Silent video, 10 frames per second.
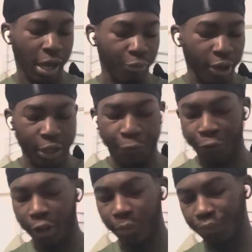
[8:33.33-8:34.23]
Regular
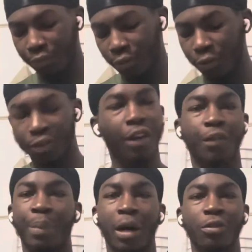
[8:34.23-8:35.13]
fit,
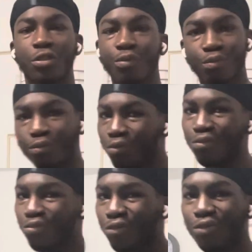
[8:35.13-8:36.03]
£7,
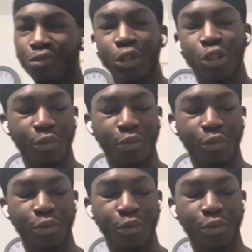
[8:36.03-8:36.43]
not too